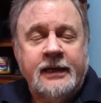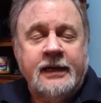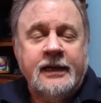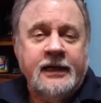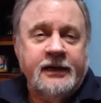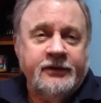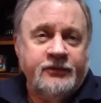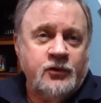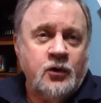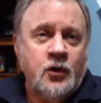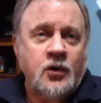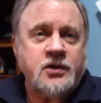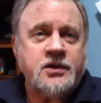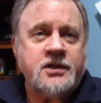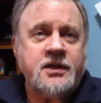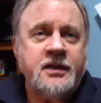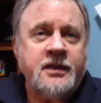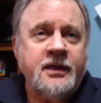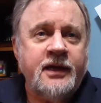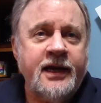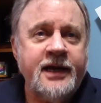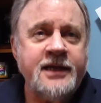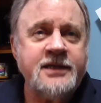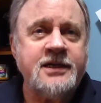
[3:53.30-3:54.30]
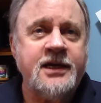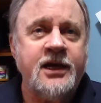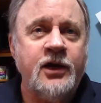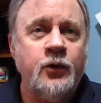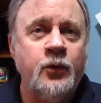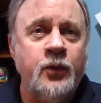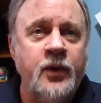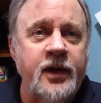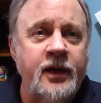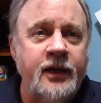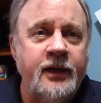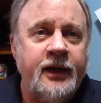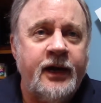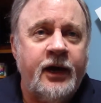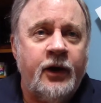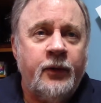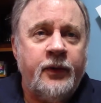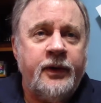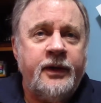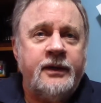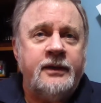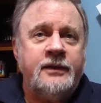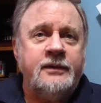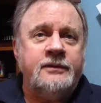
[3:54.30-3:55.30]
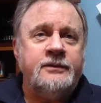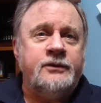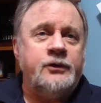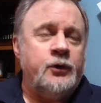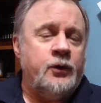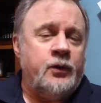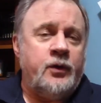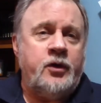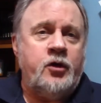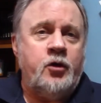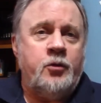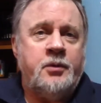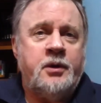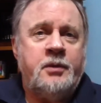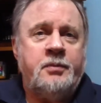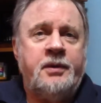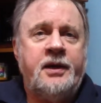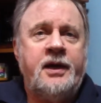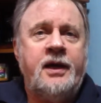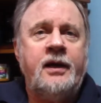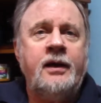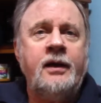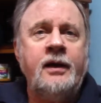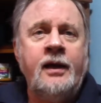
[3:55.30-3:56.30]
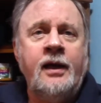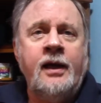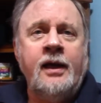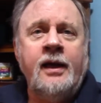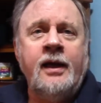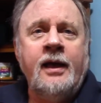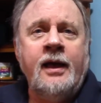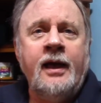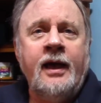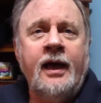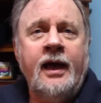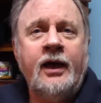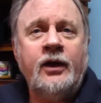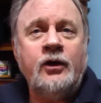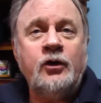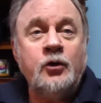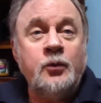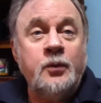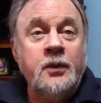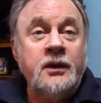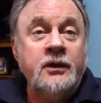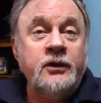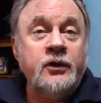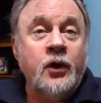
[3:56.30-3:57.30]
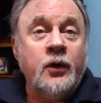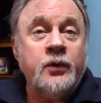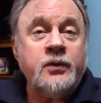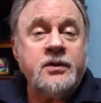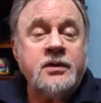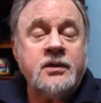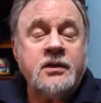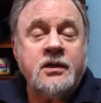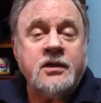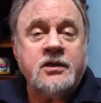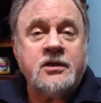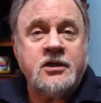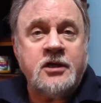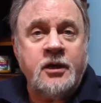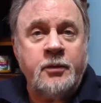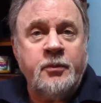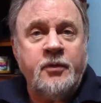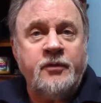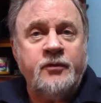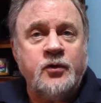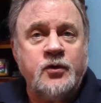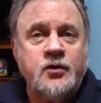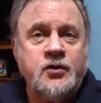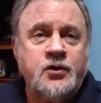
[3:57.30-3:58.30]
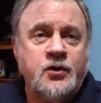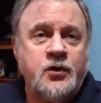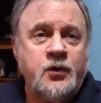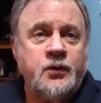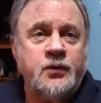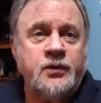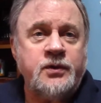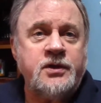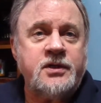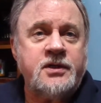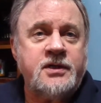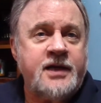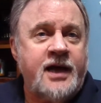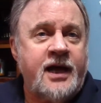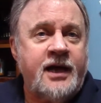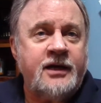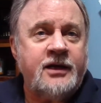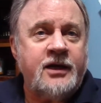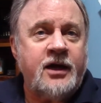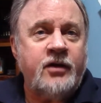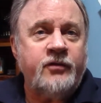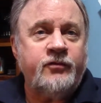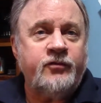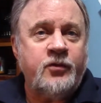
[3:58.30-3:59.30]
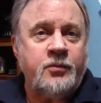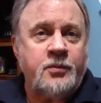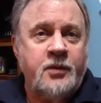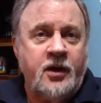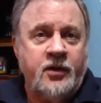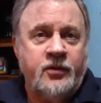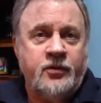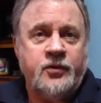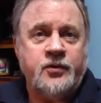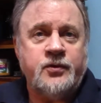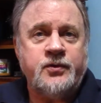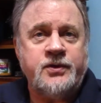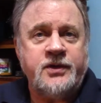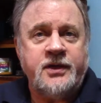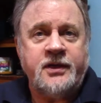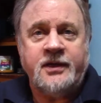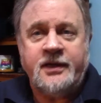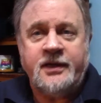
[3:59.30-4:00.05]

Of course, in the Let's Get Real area, you're a human being, and you will notice that some of your students stand out from others in